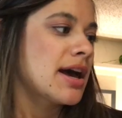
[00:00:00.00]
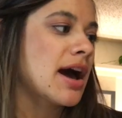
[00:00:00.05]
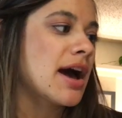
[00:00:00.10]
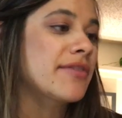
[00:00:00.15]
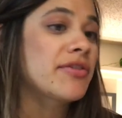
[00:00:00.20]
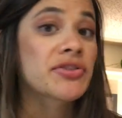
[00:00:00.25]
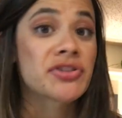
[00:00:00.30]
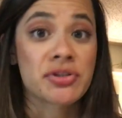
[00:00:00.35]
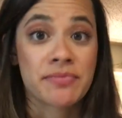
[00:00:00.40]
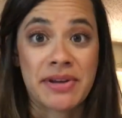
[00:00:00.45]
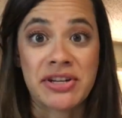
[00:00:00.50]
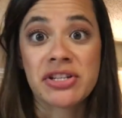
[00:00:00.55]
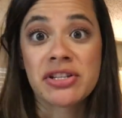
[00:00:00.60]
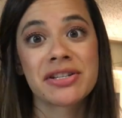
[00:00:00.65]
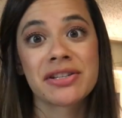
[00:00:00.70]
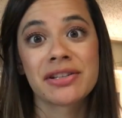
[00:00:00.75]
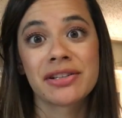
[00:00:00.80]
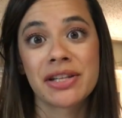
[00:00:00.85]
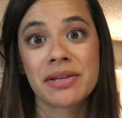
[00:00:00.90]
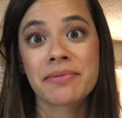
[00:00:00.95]
I've also
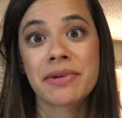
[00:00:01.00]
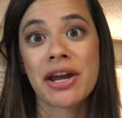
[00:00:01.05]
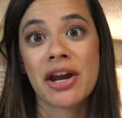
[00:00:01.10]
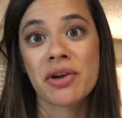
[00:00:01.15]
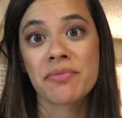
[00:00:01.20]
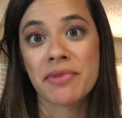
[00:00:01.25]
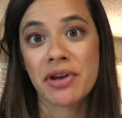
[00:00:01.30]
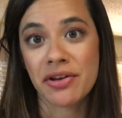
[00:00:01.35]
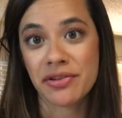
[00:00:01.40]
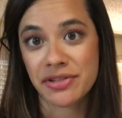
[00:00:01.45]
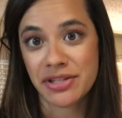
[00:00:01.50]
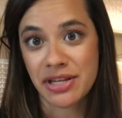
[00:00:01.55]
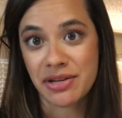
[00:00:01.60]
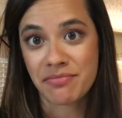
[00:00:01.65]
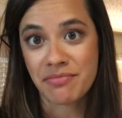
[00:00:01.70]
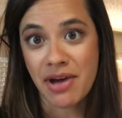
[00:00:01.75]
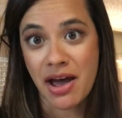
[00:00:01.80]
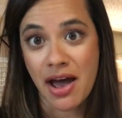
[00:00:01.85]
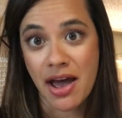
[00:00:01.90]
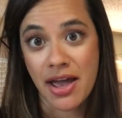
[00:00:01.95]
mentioned the lip caramels
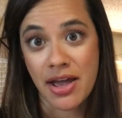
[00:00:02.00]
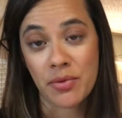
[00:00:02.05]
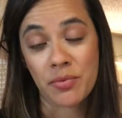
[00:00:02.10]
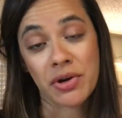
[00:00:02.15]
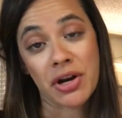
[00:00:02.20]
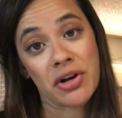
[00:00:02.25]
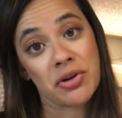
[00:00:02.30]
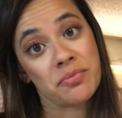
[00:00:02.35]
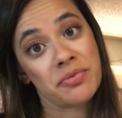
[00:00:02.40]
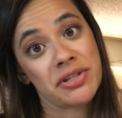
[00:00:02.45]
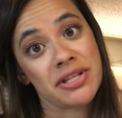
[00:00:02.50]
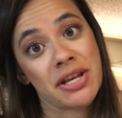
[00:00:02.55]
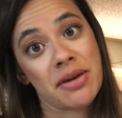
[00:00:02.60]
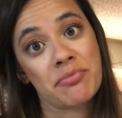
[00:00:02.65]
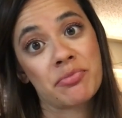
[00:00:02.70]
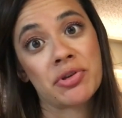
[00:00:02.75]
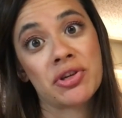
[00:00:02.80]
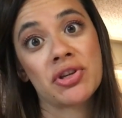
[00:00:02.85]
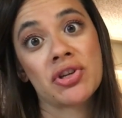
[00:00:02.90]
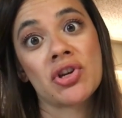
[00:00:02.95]
in my 100%
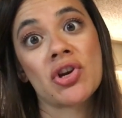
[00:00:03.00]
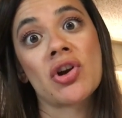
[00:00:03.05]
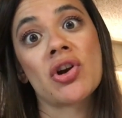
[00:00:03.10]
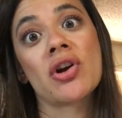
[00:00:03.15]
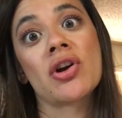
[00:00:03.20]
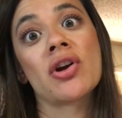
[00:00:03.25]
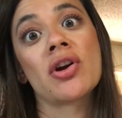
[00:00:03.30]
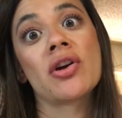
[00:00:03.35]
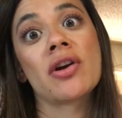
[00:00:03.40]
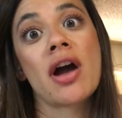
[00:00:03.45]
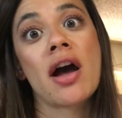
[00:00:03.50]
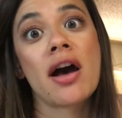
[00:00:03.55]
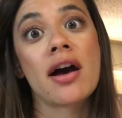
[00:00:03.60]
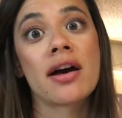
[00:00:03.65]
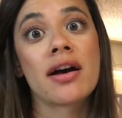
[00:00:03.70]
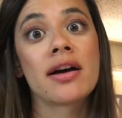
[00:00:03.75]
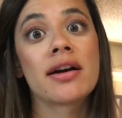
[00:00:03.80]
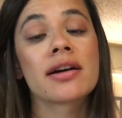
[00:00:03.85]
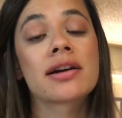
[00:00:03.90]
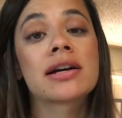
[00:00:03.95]
pure
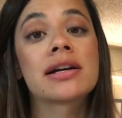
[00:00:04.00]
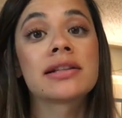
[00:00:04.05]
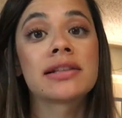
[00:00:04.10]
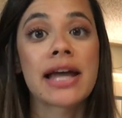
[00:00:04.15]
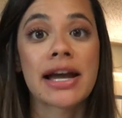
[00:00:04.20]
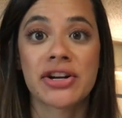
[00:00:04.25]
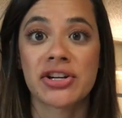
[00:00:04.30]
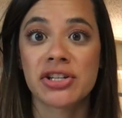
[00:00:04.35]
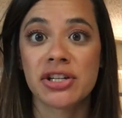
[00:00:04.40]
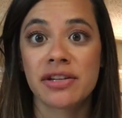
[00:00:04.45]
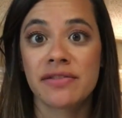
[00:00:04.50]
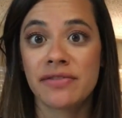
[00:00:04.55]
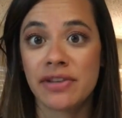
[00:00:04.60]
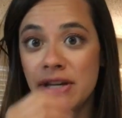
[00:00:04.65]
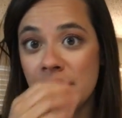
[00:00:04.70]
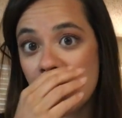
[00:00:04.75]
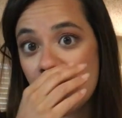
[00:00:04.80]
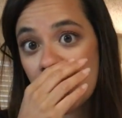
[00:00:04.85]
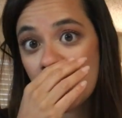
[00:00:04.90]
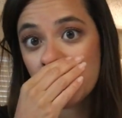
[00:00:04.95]
collection
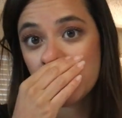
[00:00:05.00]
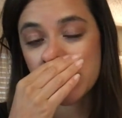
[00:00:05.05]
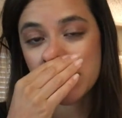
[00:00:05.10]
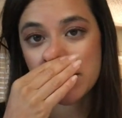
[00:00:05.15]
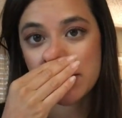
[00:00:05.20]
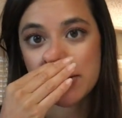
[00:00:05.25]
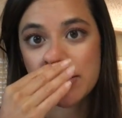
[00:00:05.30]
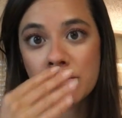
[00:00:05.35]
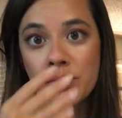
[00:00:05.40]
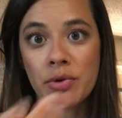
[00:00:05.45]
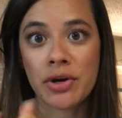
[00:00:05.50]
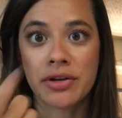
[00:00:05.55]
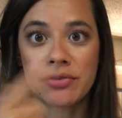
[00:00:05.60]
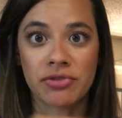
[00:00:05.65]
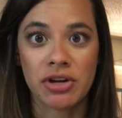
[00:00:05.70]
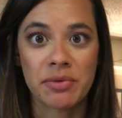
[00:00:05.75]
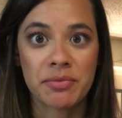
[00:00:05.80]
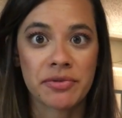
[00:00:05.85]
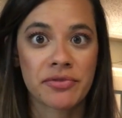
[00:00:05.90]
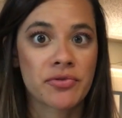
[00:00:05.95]
video, which is the one
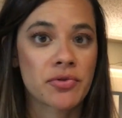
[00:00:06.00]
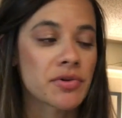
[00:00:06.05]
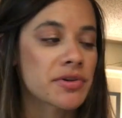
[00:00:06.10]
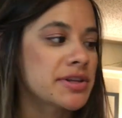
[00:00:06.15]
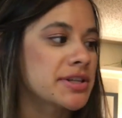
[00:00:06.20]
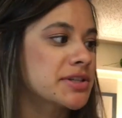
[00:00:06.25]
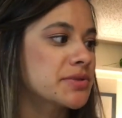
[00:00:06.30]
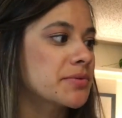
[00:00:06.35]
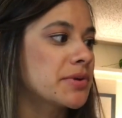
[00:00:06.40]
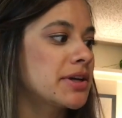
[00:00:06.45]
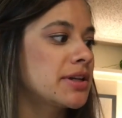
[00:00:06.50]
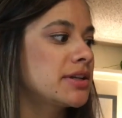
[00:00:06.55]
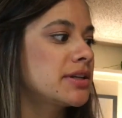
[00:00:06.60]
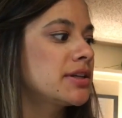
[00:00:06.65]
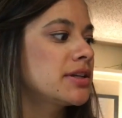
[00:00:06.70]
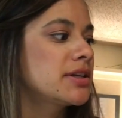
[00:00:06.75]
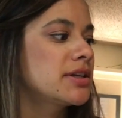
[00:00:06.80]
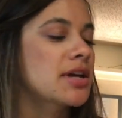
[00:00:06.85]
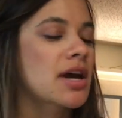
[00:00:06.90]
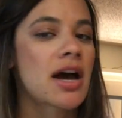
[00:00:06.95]
right before this one.
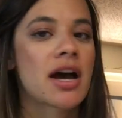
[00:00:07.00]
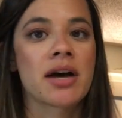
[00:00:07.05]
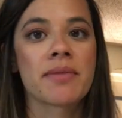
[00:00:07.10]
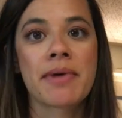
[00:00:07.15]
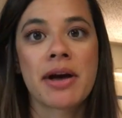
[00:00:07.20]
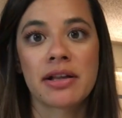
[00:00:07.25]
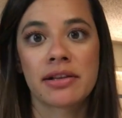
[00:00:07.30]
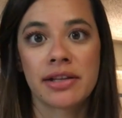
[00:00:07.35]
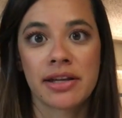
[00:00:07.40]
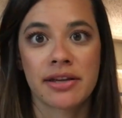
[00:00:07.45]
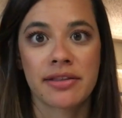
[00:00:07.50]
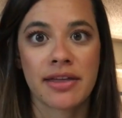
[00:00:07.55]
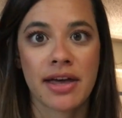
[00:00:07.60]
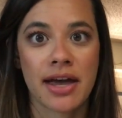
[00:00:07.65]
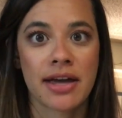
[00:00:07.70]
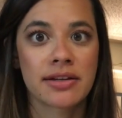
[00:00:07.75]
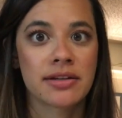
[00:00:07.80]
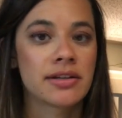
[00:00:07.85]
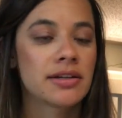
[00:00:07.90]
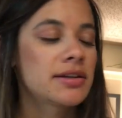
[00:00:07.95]
I'll link
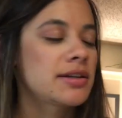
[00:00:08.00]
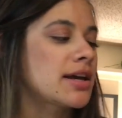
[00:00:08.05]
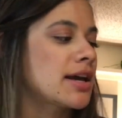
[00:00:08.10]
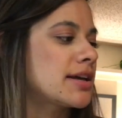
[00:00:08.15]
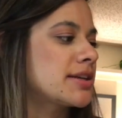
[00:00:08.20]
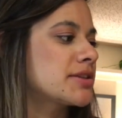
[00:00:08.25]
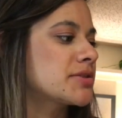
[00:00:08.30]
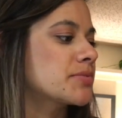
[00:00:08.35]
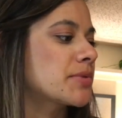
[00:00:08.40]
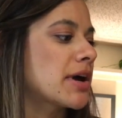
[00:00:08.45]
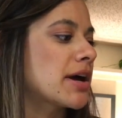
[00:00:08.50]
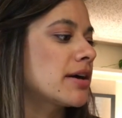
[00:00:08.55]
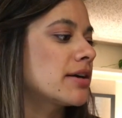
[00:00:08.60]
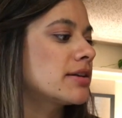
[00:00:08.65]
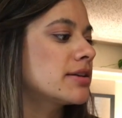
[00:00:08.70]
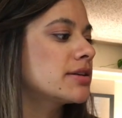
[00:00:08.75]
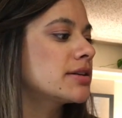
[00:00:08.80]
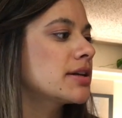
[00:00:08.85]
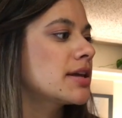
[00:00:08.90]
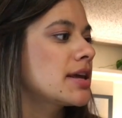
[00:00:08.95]
that as
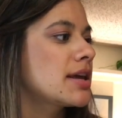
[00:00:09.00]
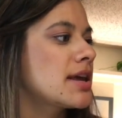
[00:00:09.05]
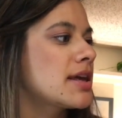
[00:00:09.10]
well.